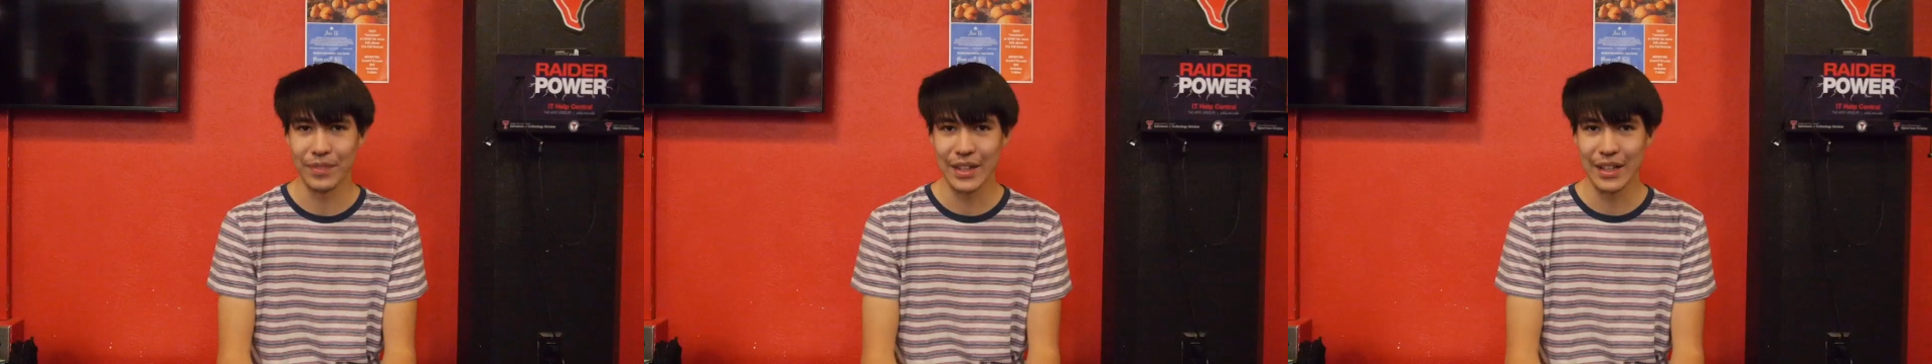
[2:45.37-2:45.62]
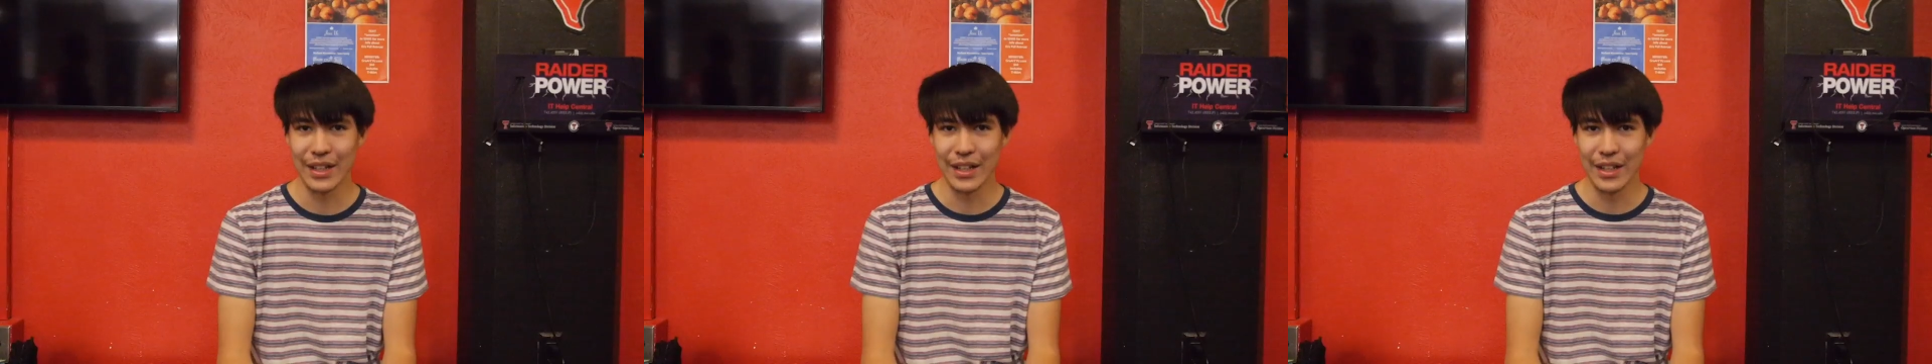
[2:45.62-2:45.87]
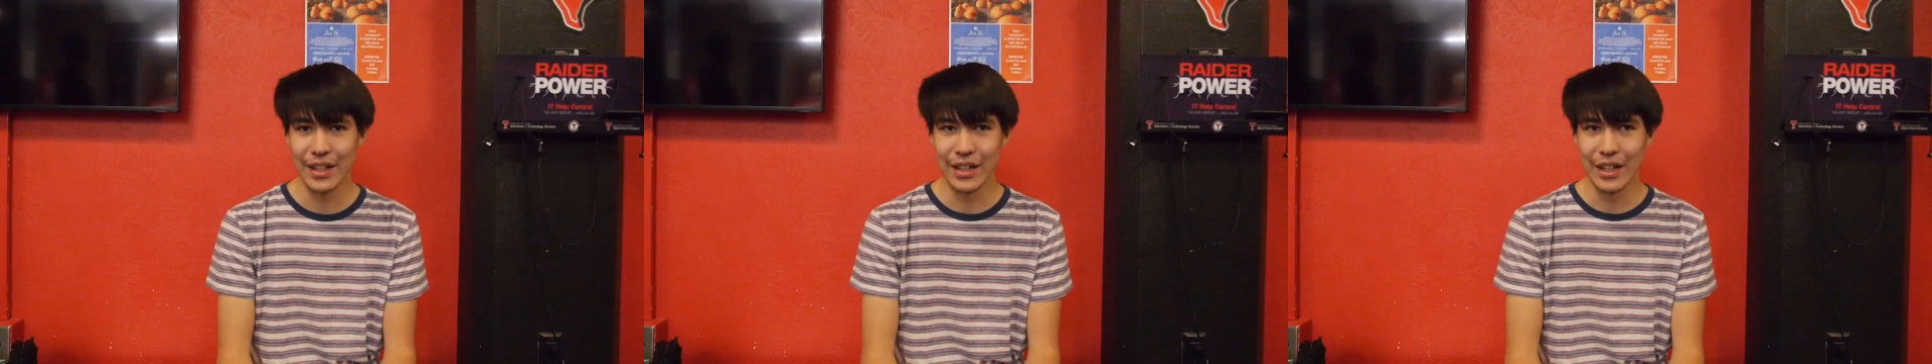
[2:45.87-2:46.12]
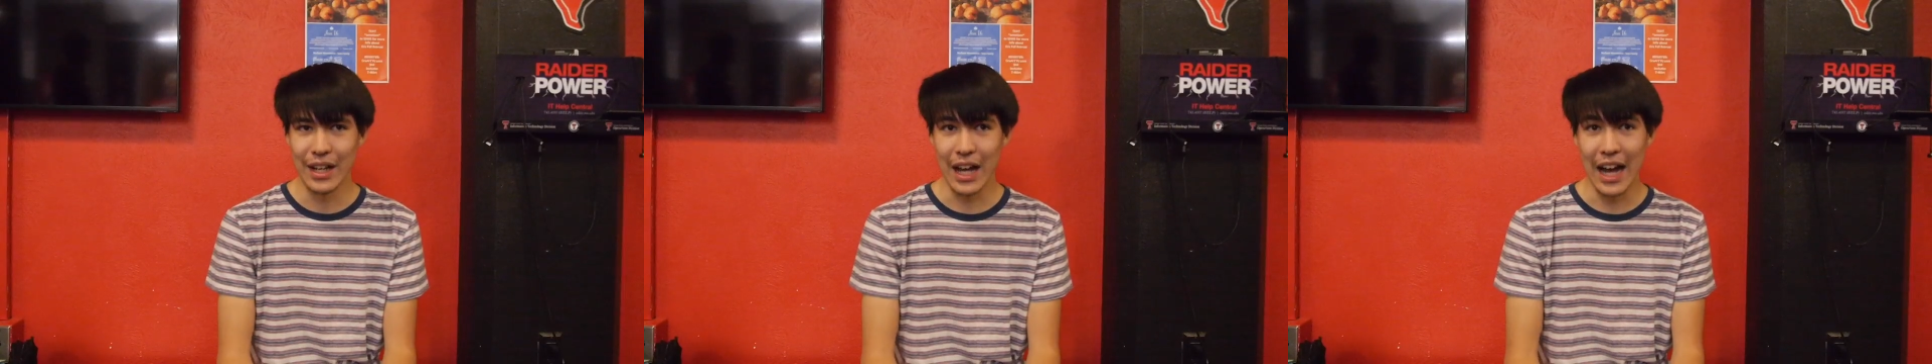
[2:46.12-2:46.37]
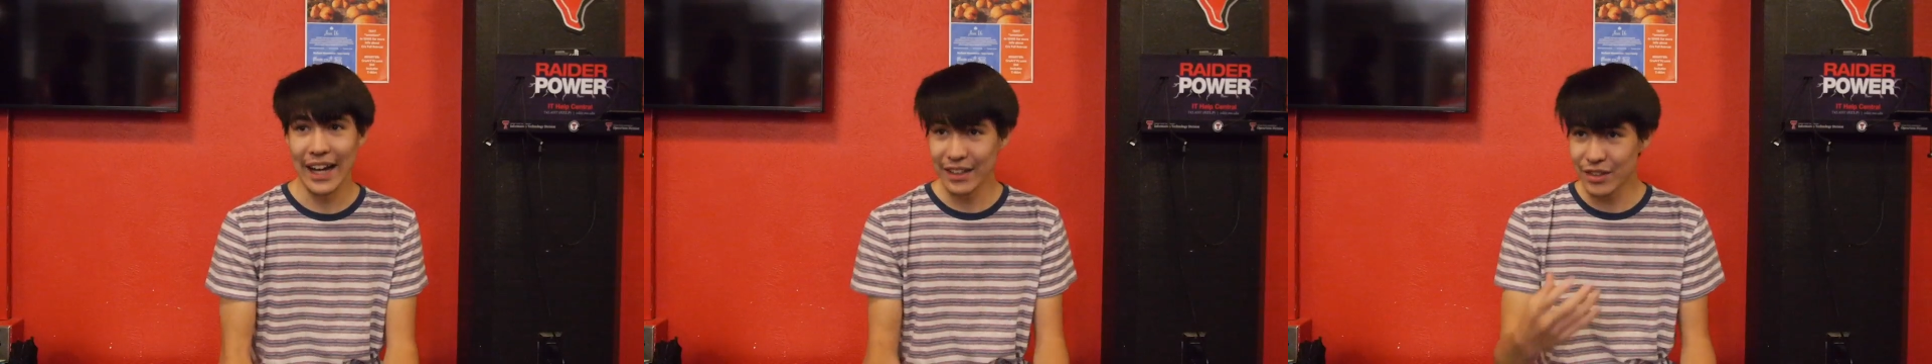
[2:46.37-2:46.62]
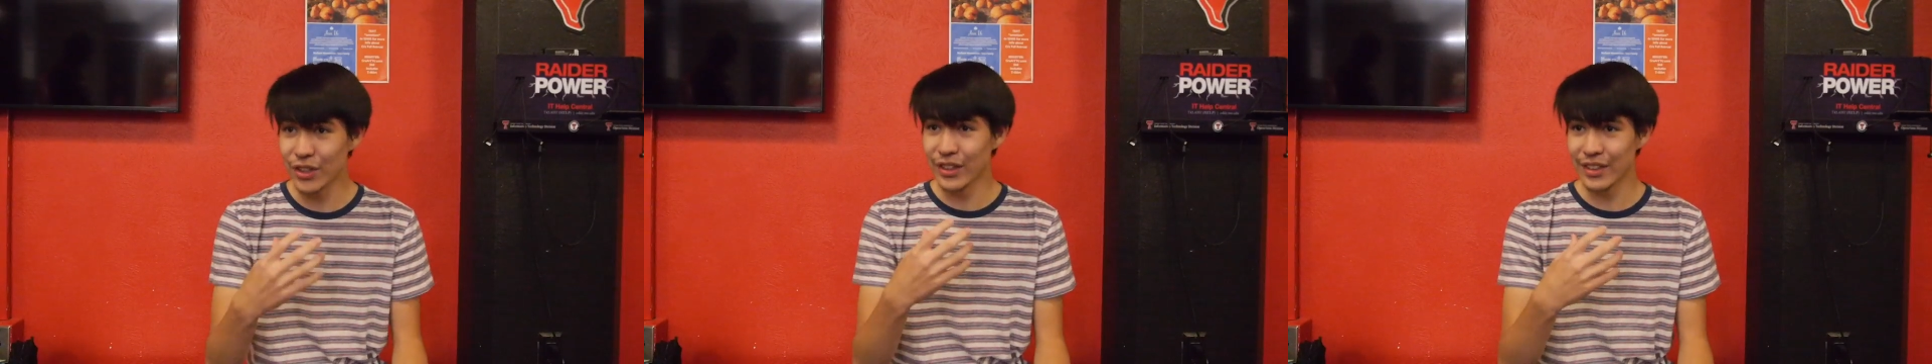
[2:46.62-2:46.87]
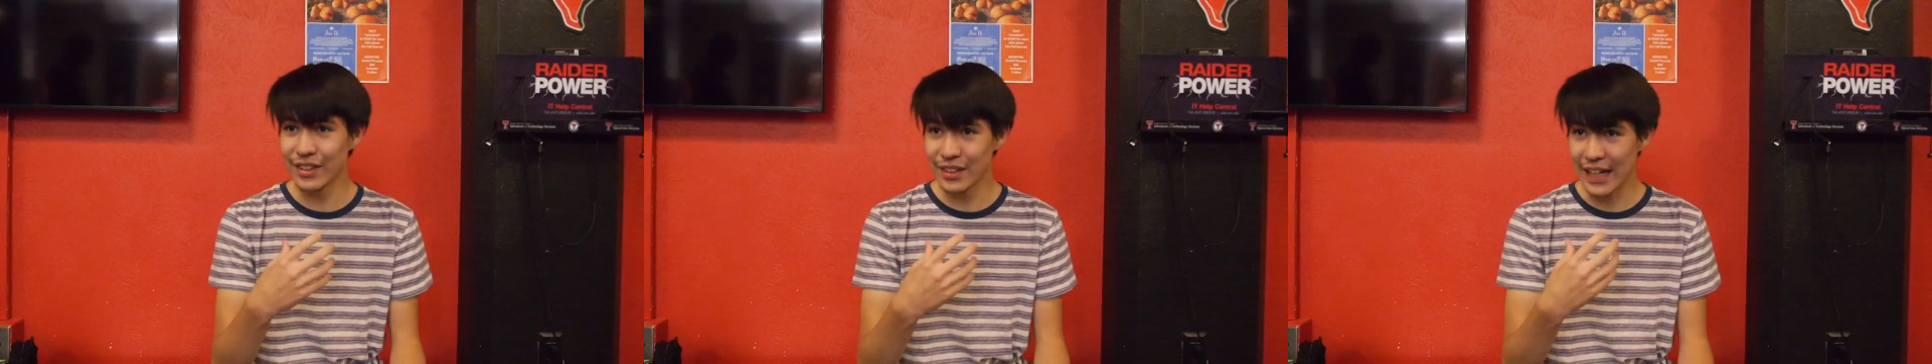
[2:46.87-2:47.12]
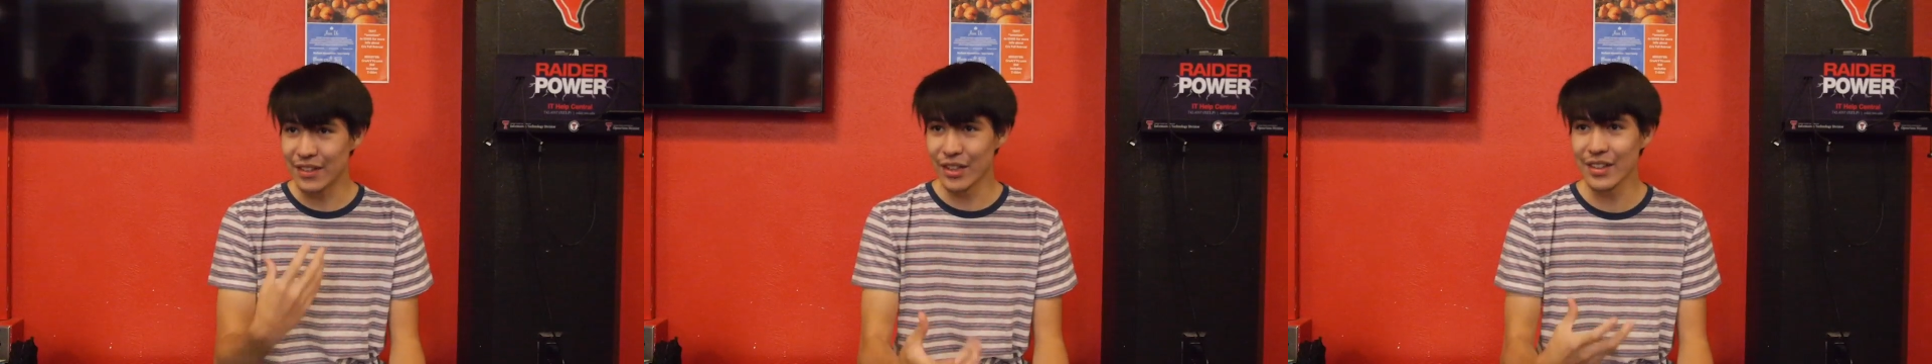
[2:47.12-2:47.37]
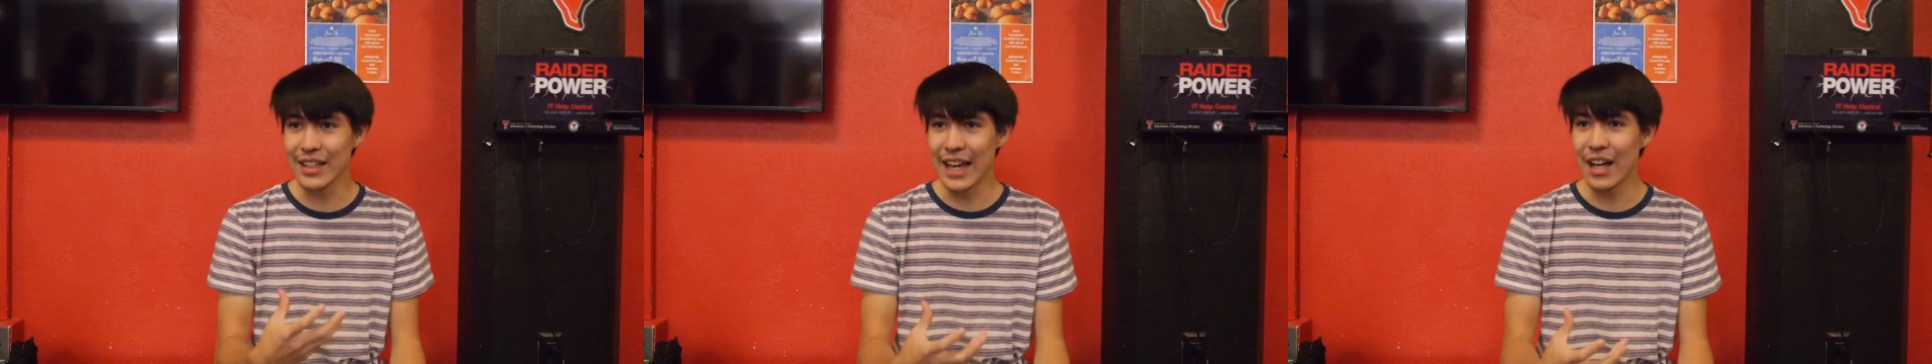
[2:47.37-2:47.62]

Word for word: makes sense. Makes sense. I took I took the